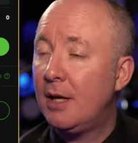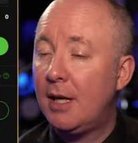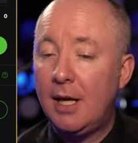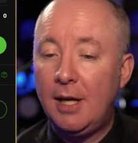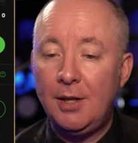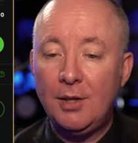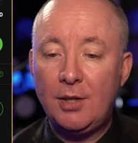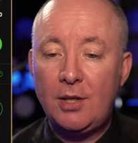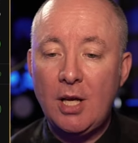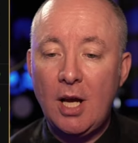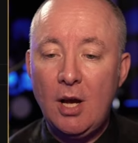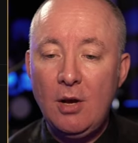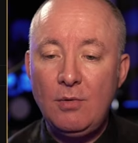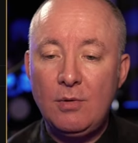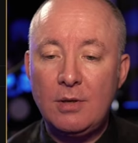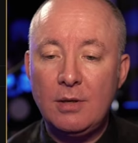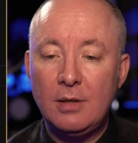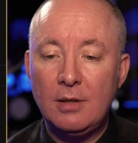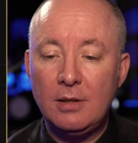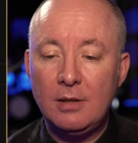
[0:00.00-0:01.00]
and
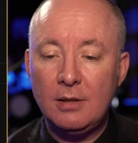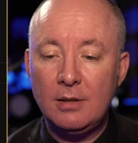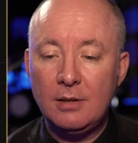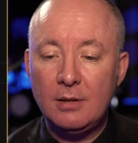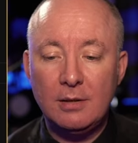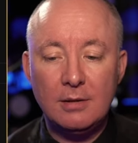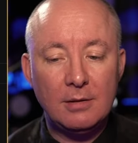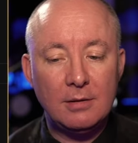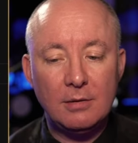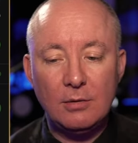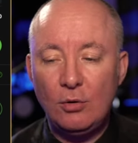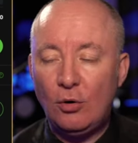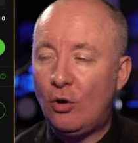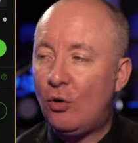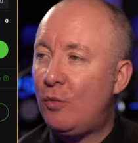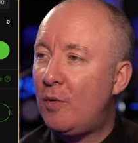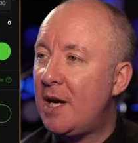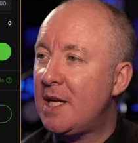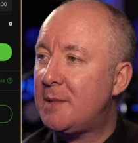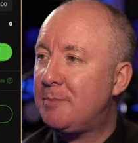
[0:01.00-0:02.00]
Coke,
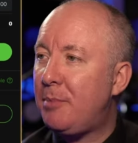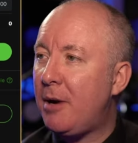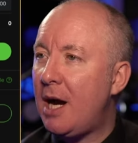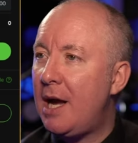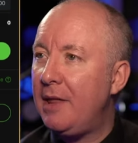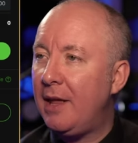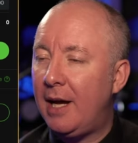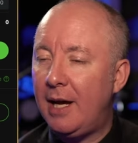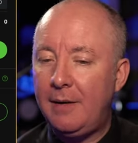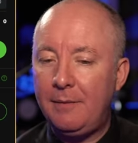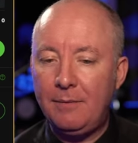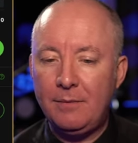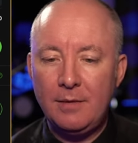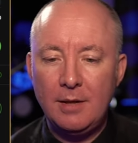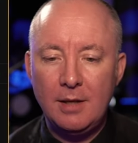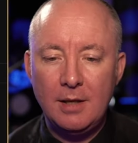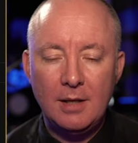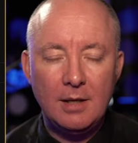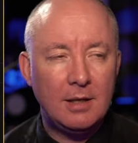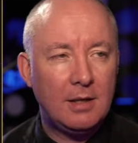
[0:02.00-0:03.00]
always buy that
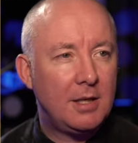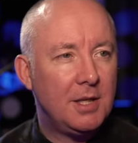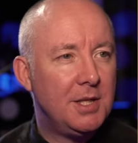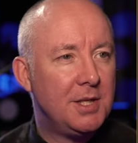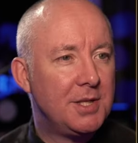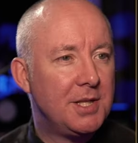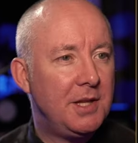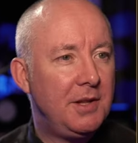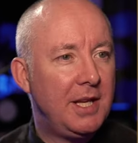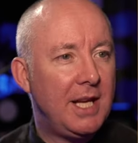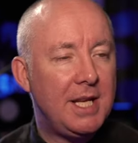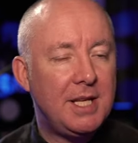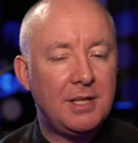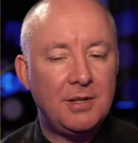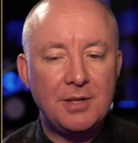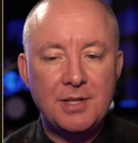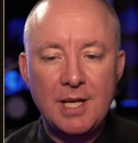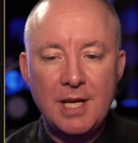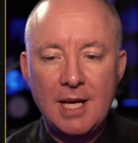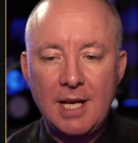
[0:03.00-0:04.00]
because at the end
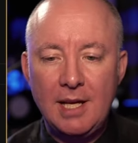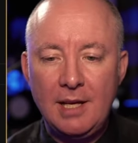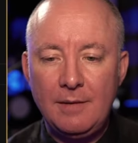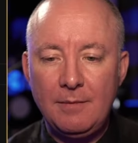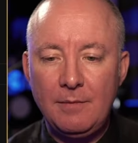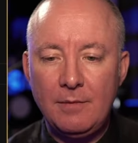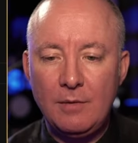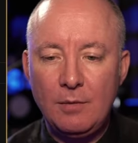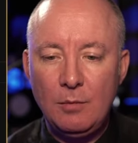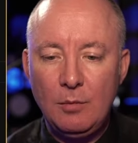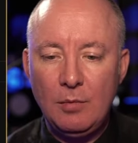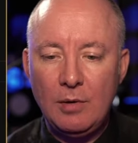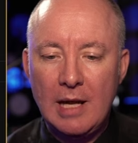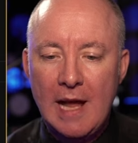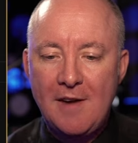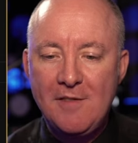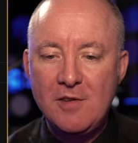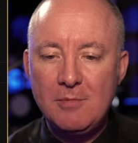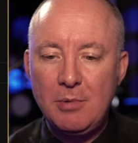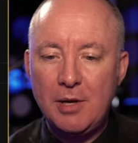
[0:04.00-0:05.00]
of the day,
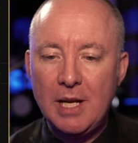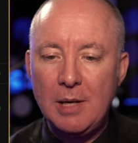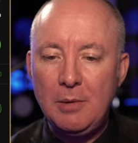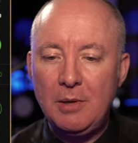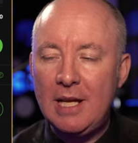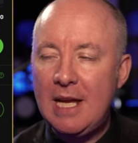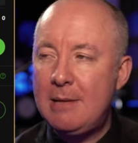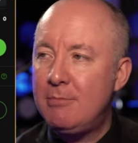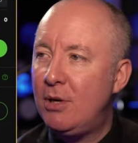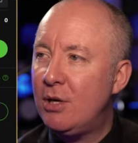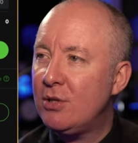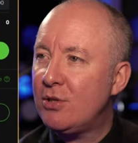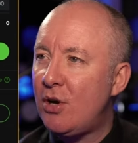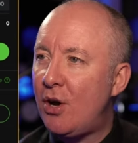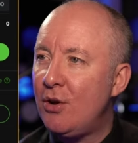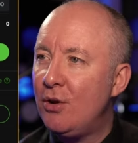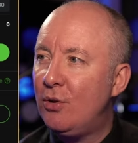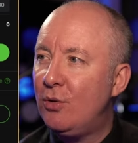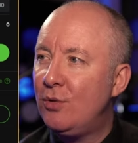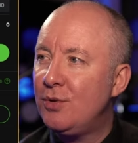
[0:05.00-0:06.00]
everybody will eat
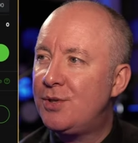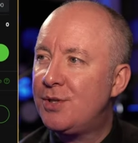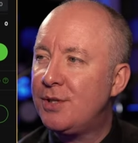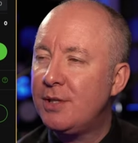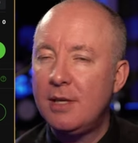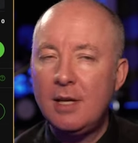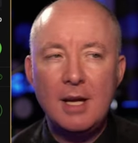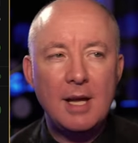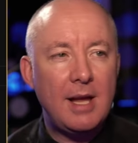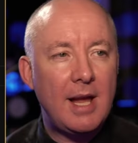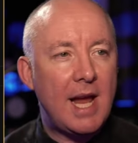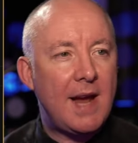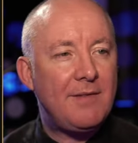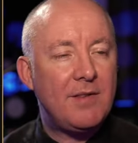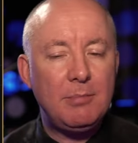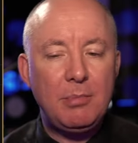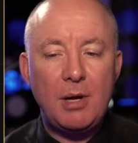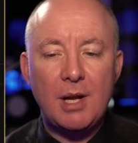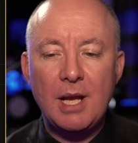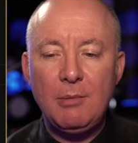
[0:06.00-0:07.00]
McDonald's,
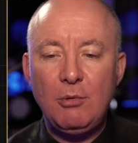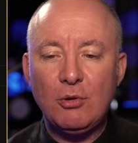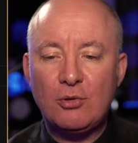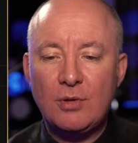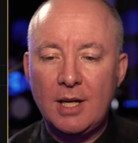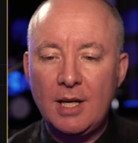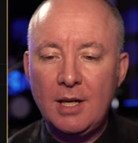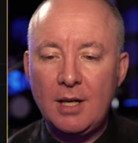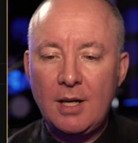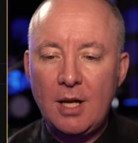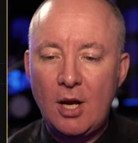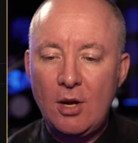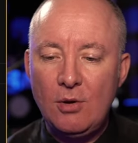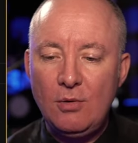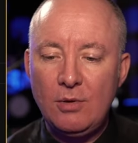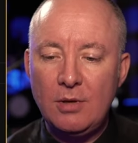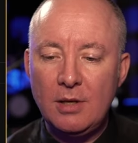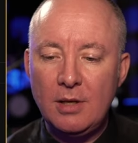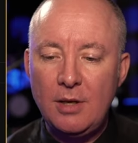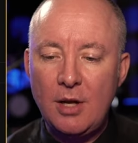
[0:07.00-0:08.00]
everybody will drink
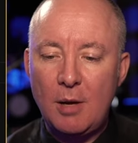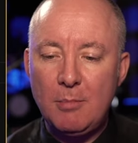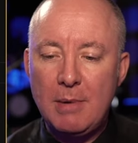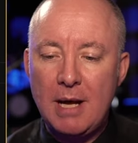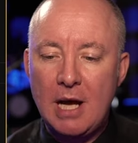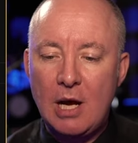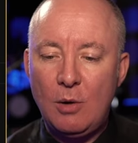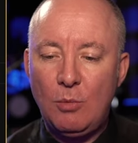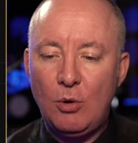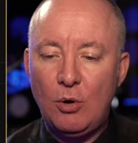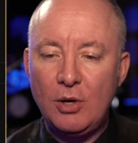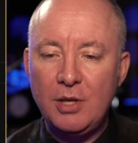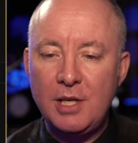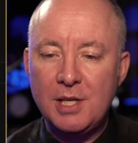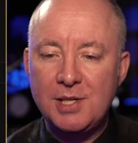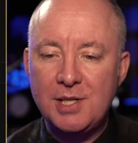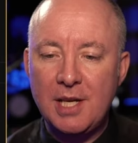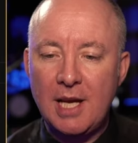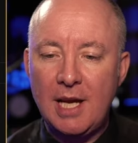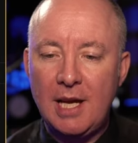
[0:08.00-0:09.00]
Coke, no matter what you
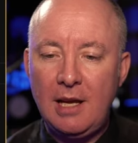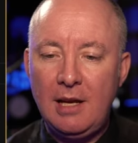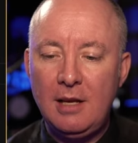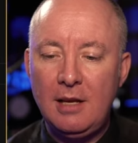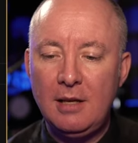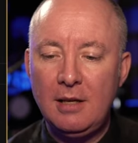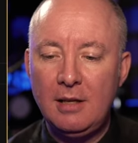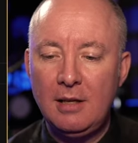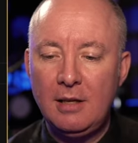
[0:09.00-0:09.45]
say,